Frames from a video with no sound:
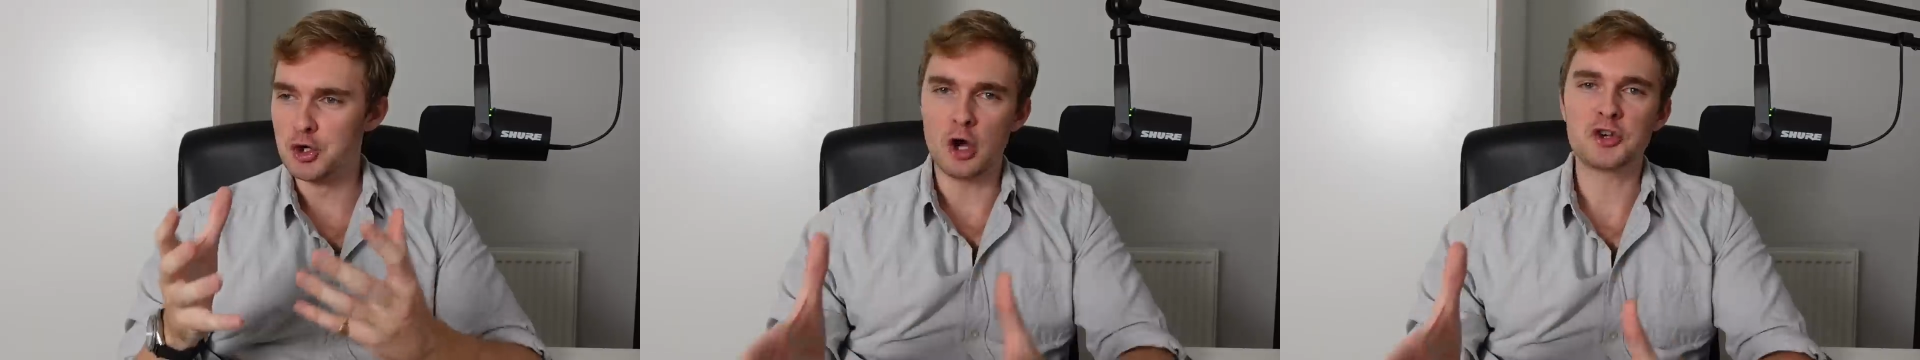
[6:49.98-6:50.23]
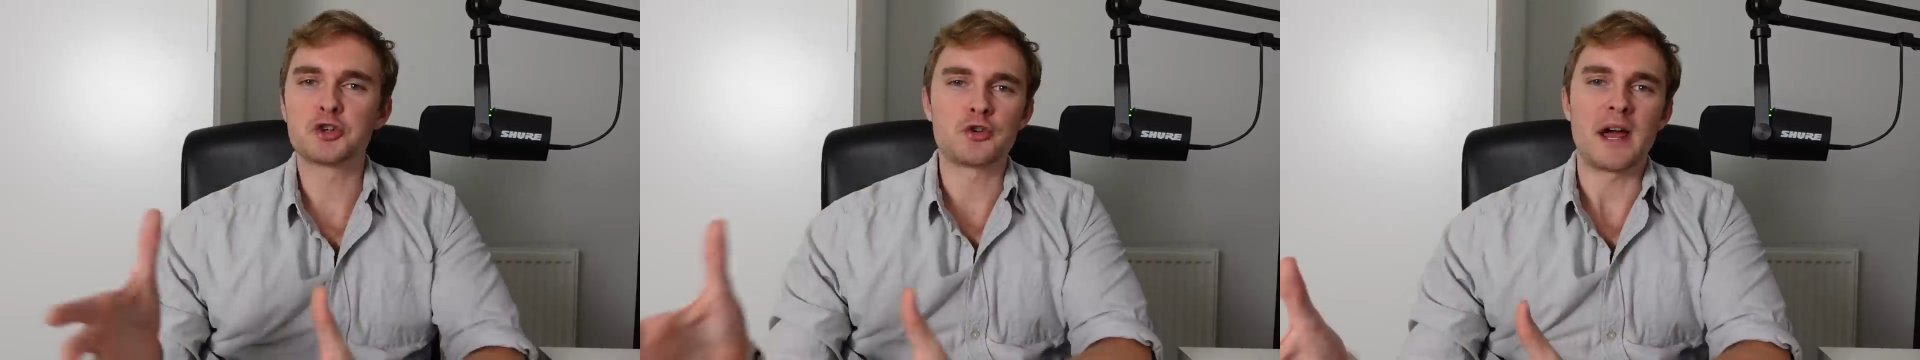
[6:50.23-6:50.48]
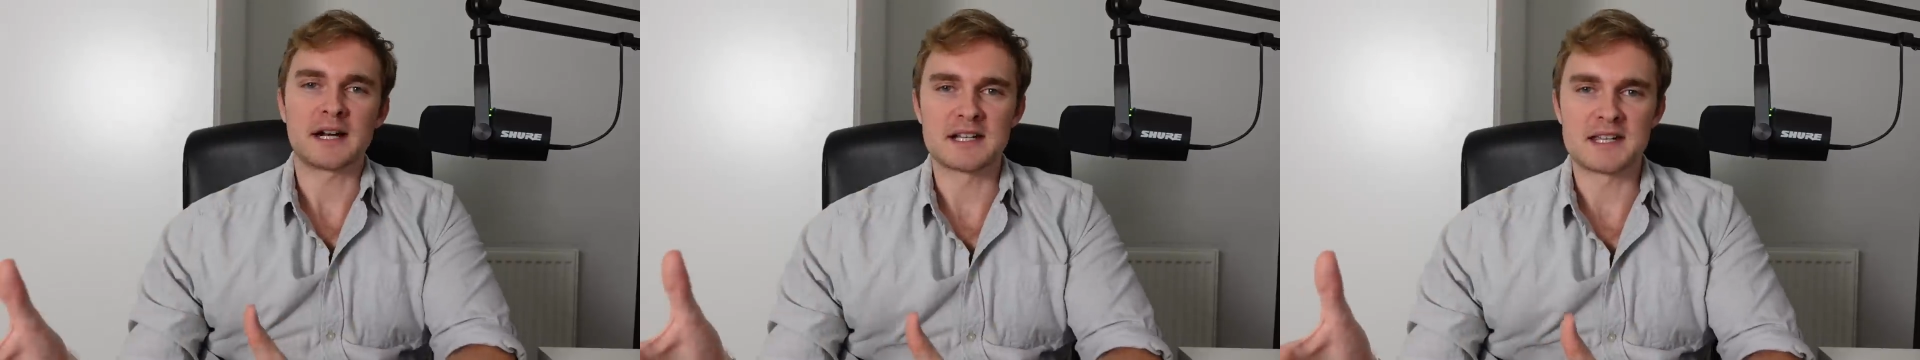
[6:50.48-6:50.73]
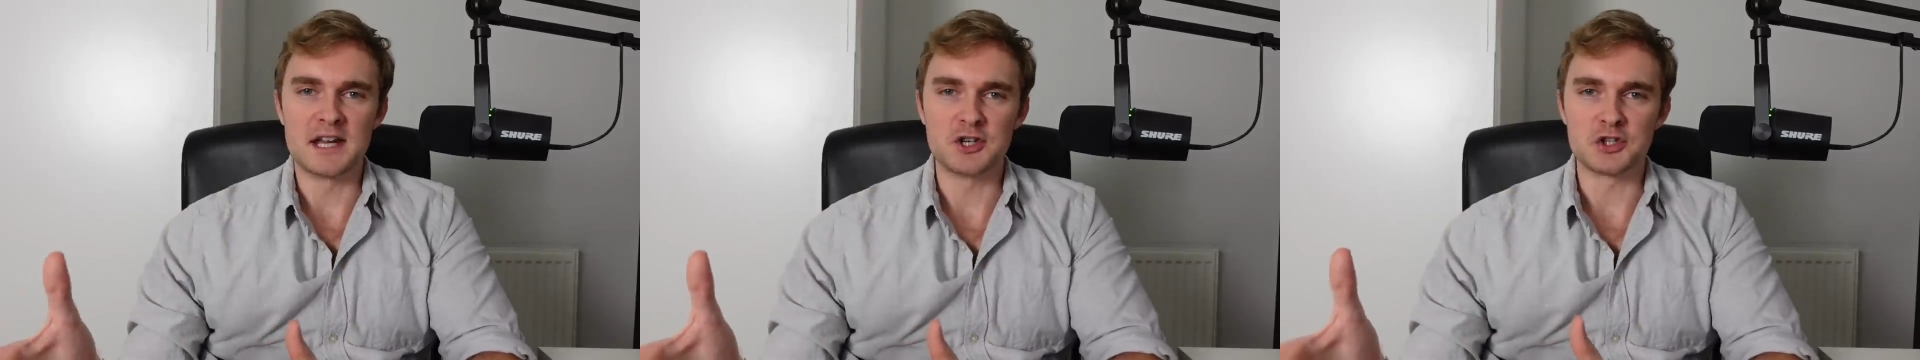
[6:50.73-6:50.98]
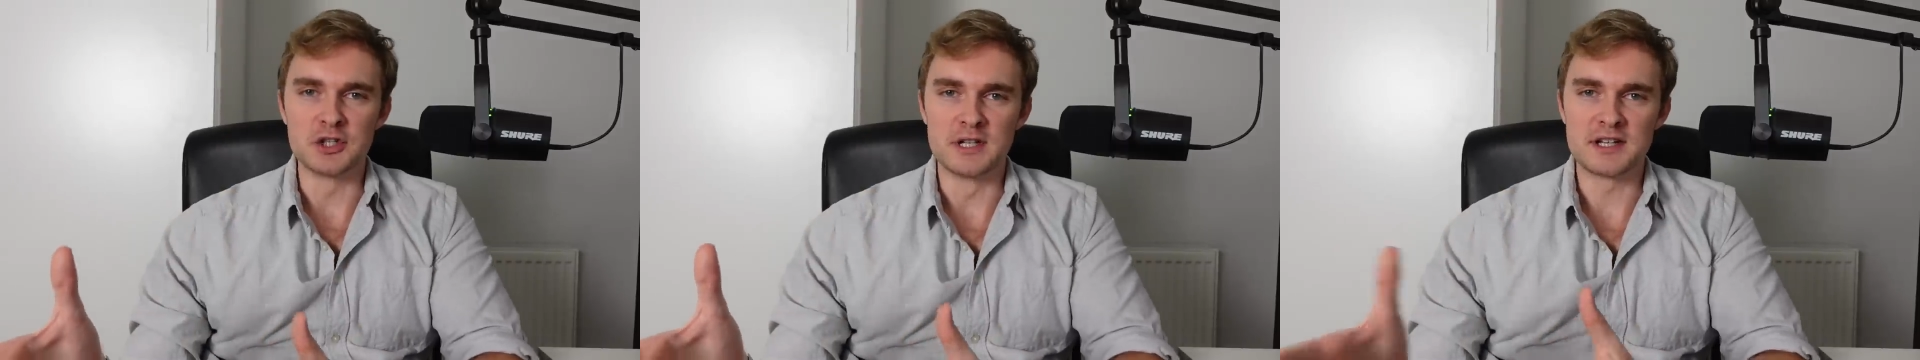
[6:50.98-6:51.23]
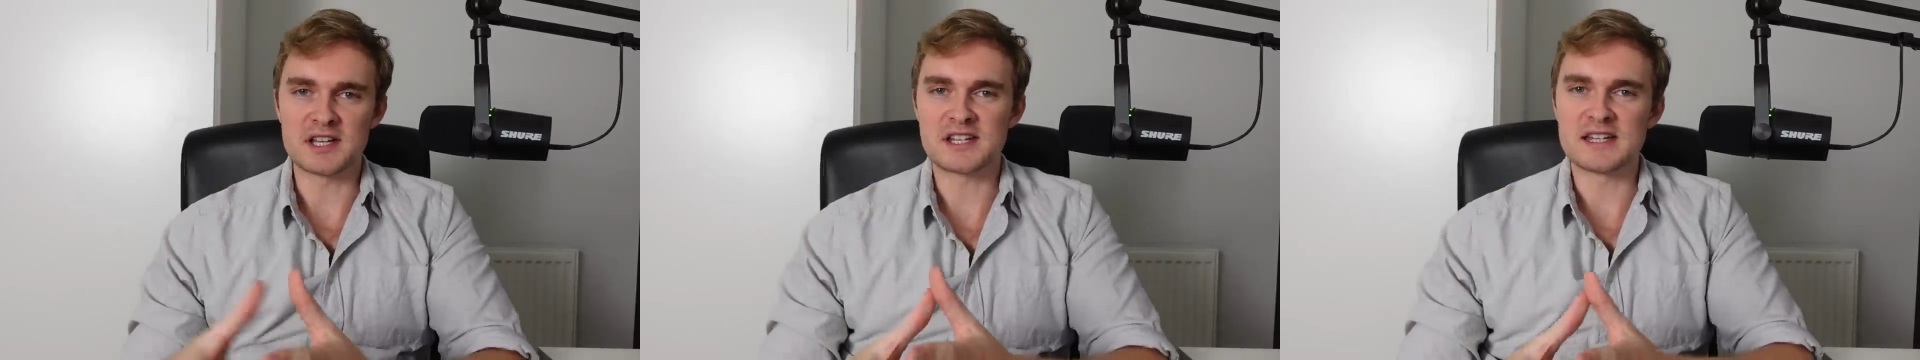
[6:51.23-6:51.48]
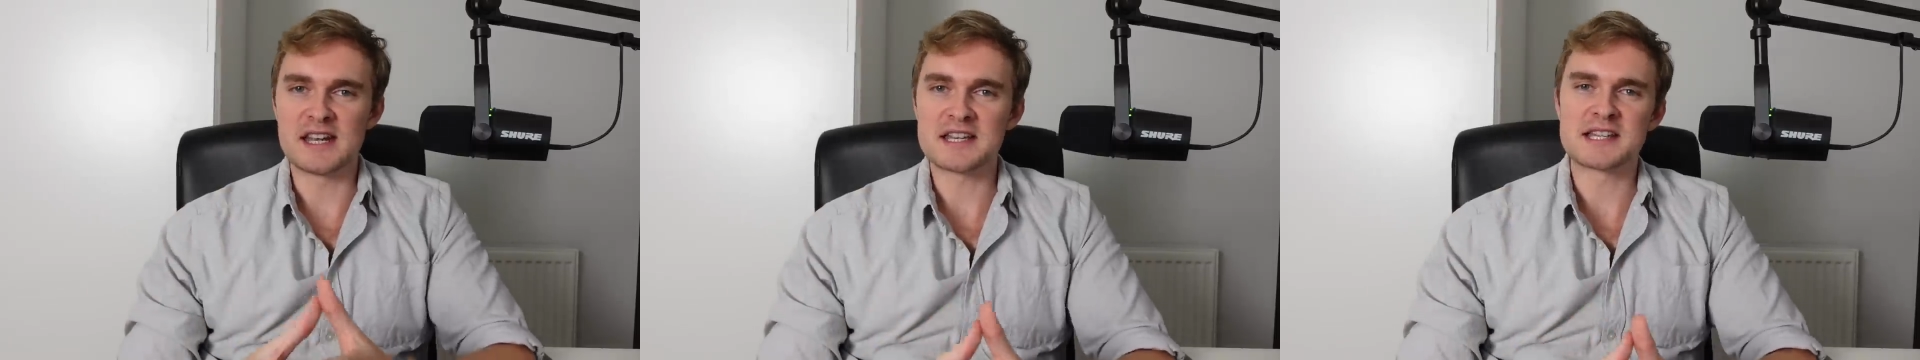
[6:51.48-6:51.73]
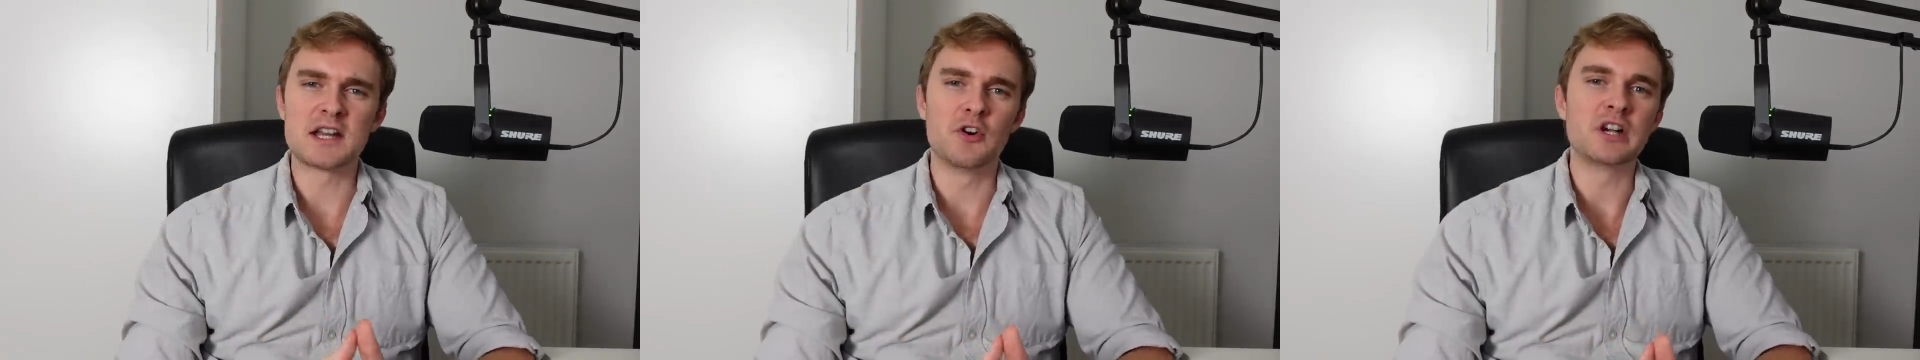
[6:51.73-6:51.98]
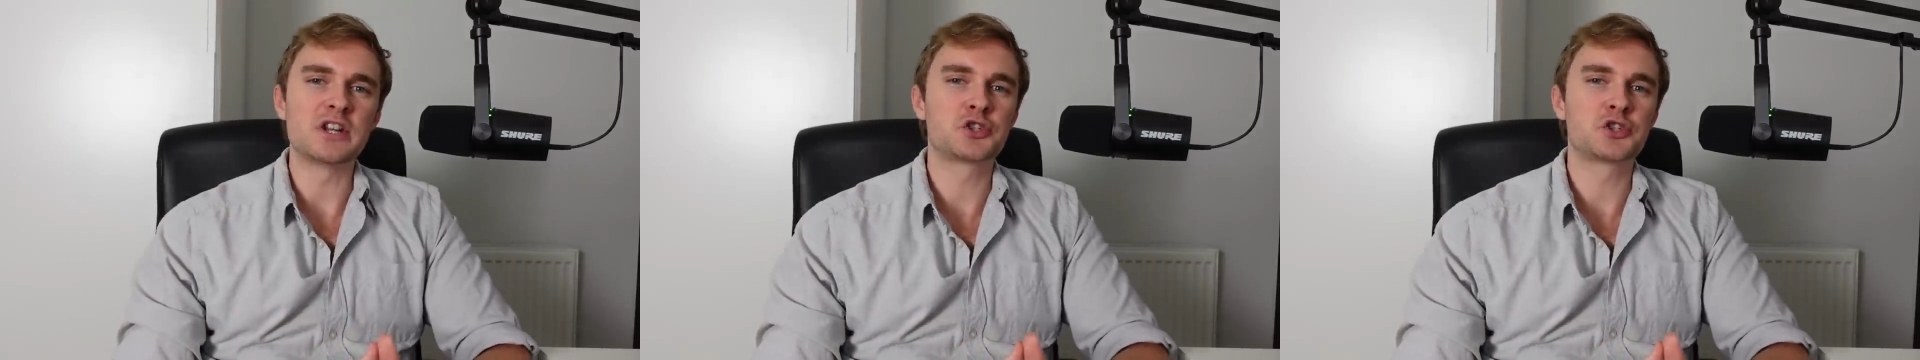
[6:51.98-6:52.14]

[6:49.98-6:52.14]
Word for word: not attract attention, that doesn't necessarily